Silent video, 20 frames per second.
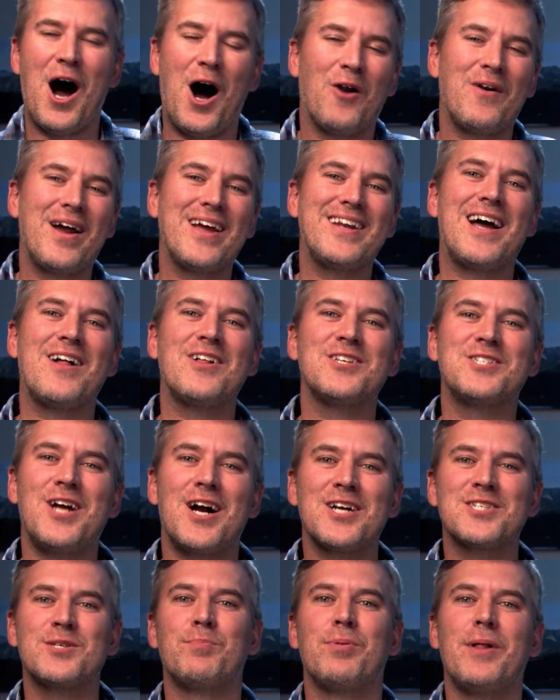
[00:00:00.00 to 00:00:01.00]
All right, now let's
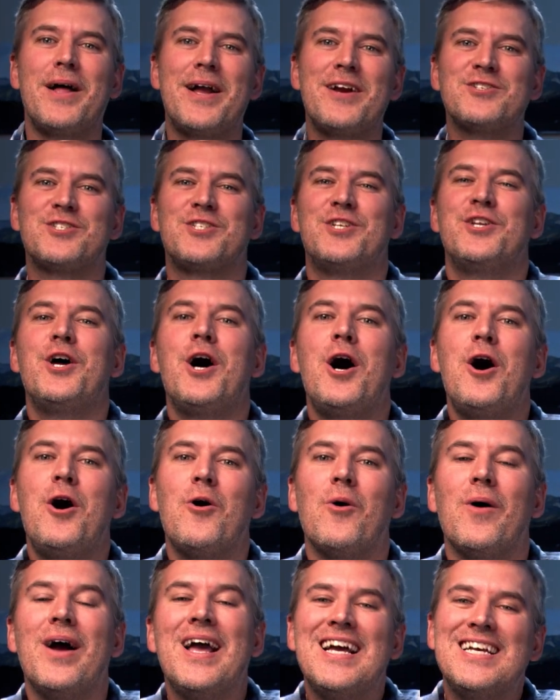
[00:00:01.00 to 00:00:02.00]
talk some players to
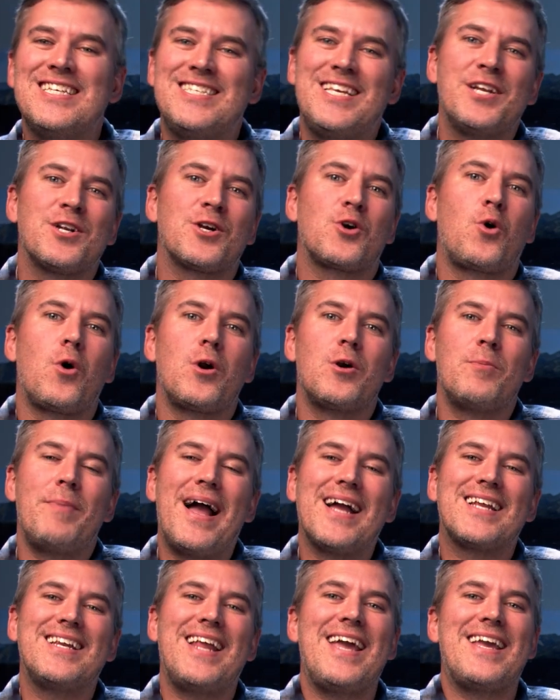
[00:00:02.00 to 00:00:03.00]
know. Senior
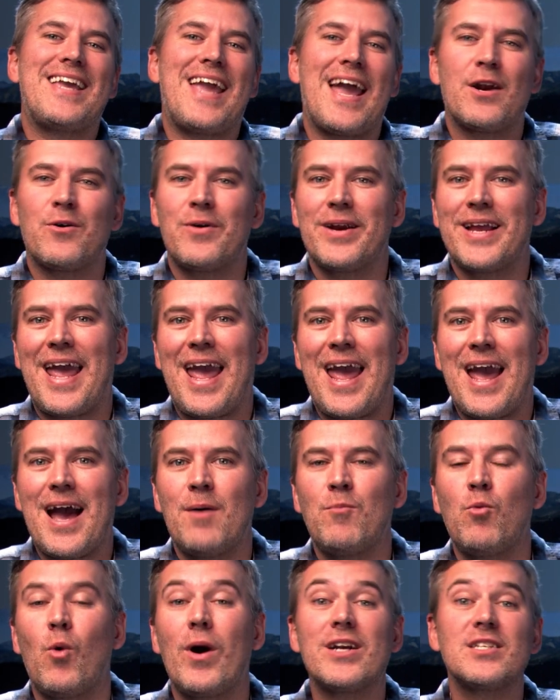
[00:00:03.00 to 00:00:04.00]
quarterback Nate
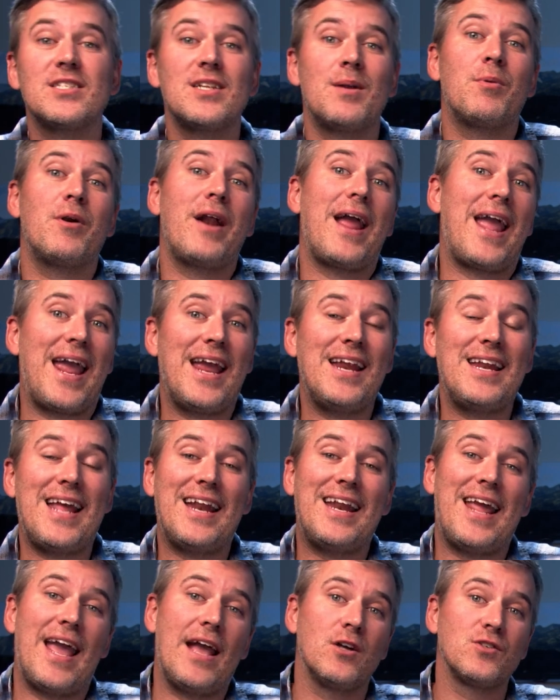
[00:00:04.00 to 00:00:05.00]
Ketteringham wears number
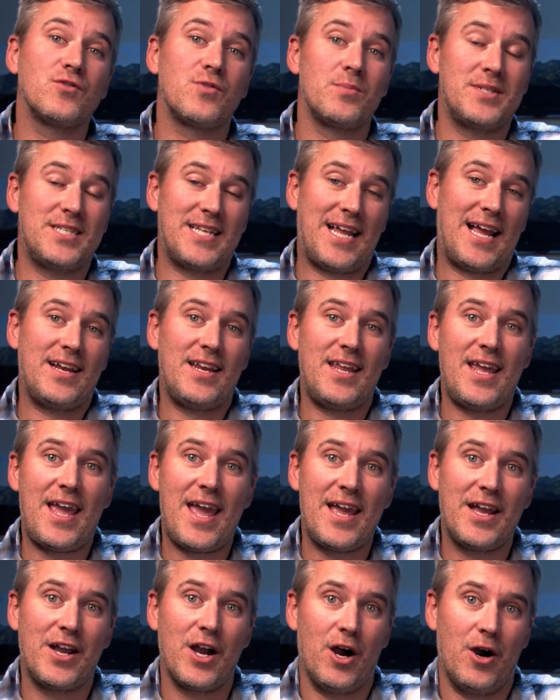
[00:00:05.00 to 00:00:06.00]
8 and hails from San
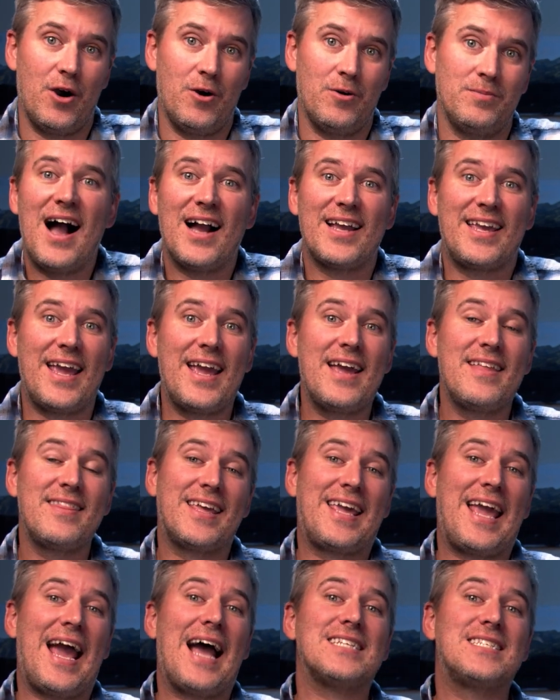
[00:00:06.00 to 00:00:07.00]
Diego.
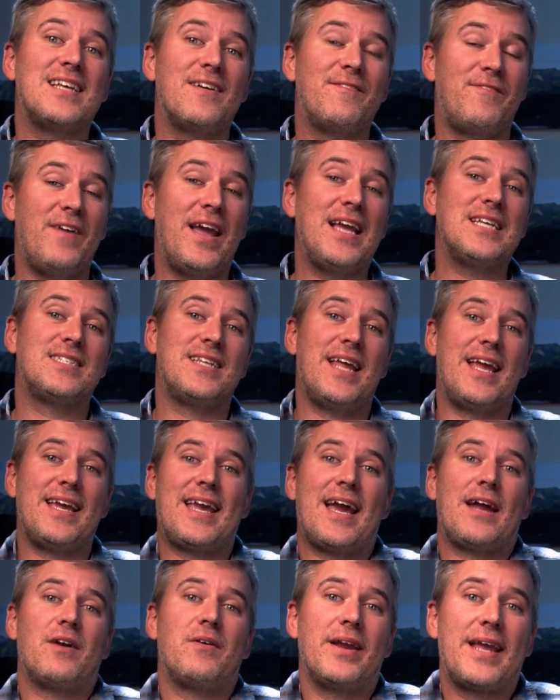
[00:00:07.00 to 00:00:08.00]
Again, the Cats have faced
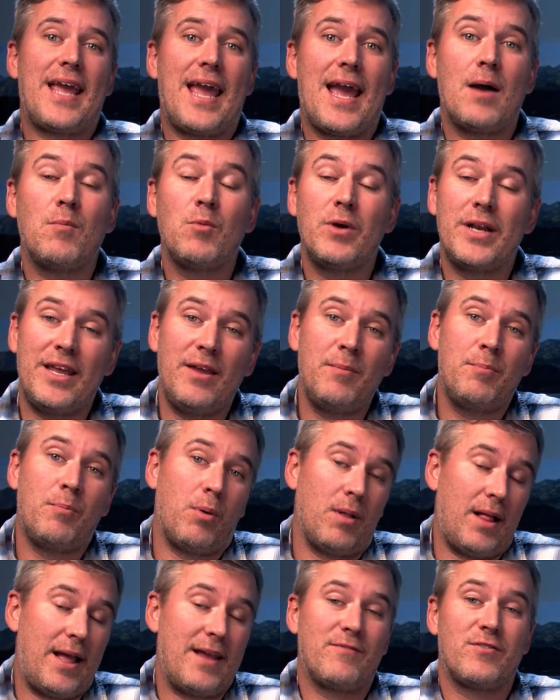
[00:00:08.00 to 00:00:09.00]
Nate Ketteringham when he
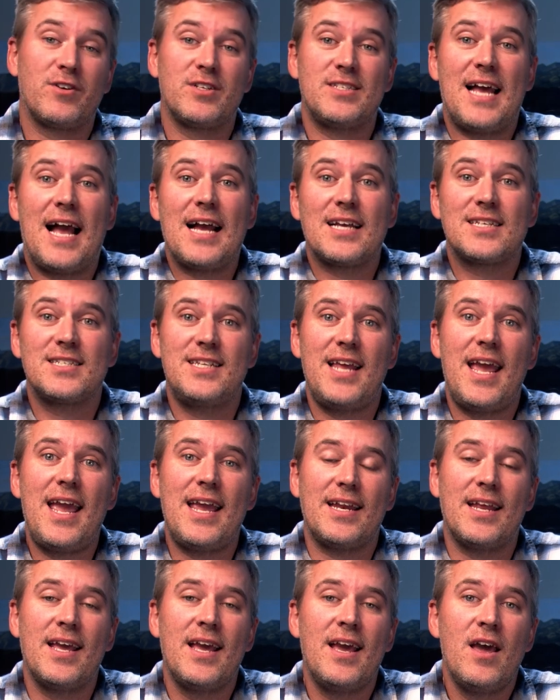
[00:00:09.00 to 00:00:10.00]
played for Sac
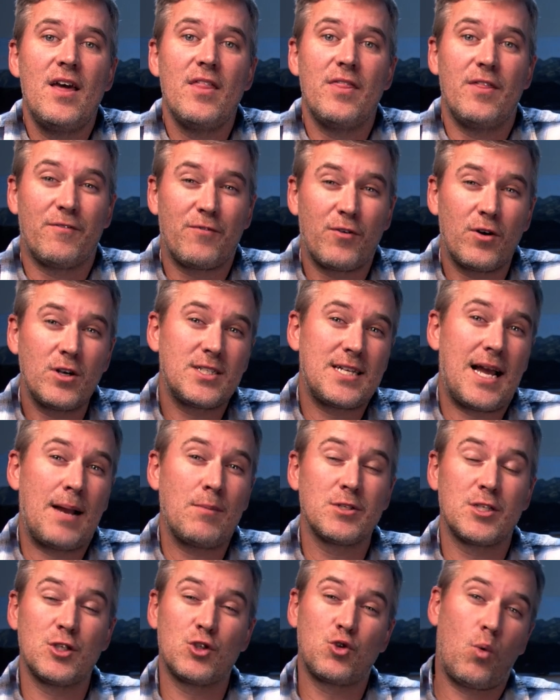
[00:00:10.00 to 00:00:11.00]
State. The first
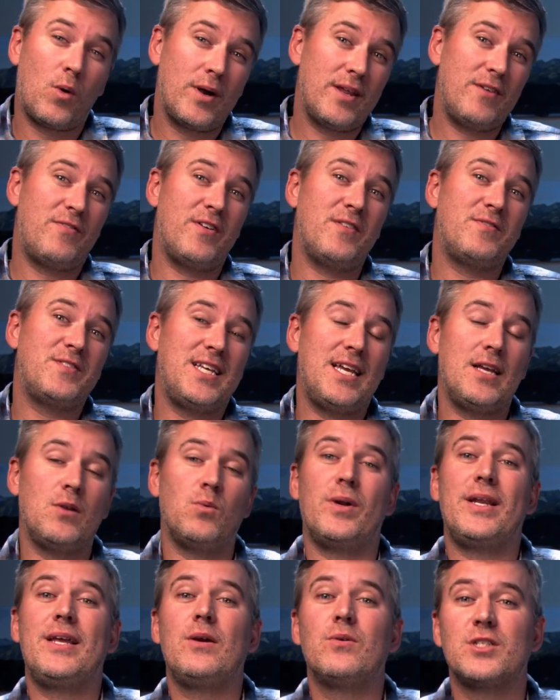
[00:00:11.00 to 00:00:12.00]
time was in
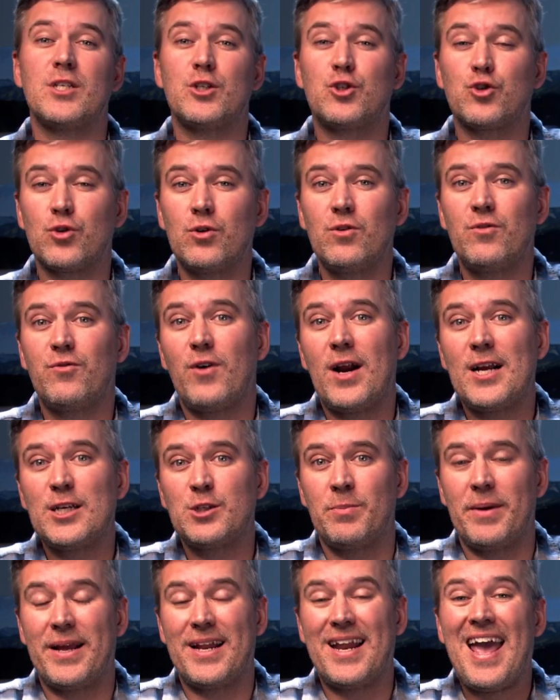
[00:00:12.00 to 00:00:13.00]
2015 when he was a true
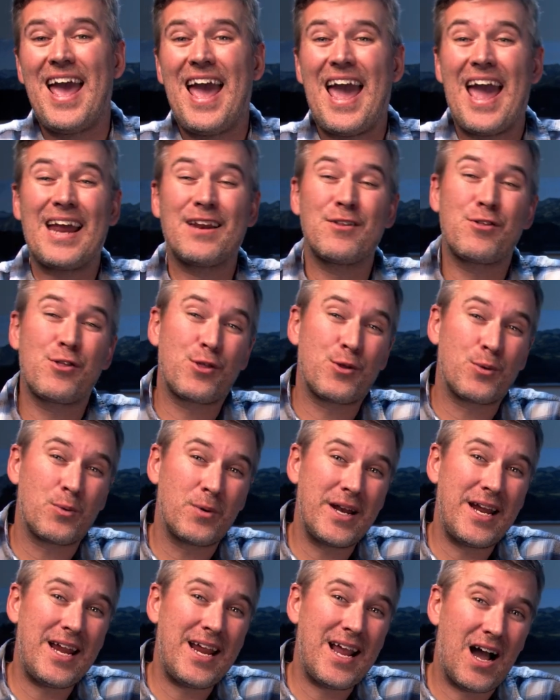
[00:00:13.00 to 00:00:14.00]
freshman and
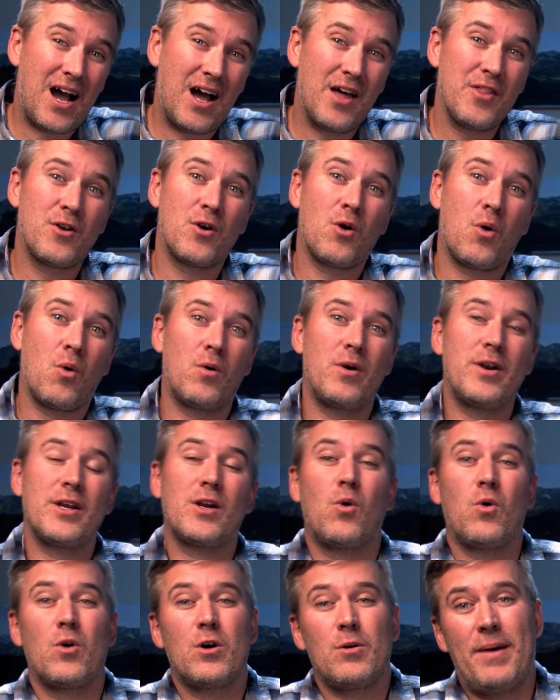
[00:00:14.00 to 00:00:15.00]
3 other
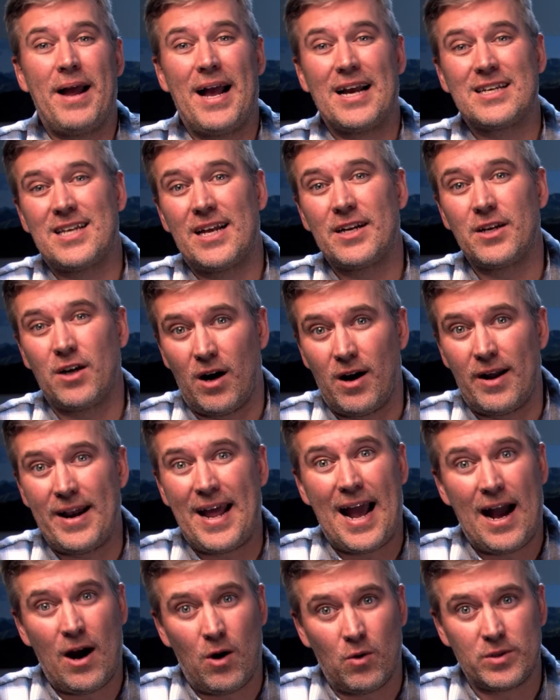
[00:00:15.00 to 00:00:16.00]
Hornet quarterbacks had
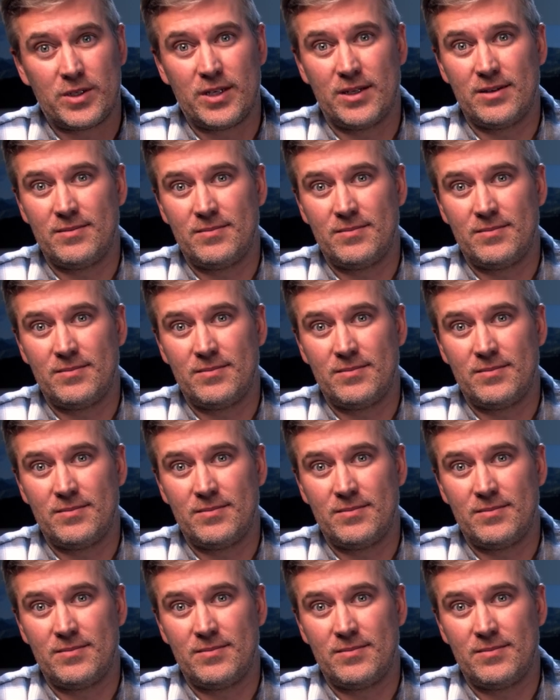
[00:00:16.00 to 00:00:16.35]
gone out.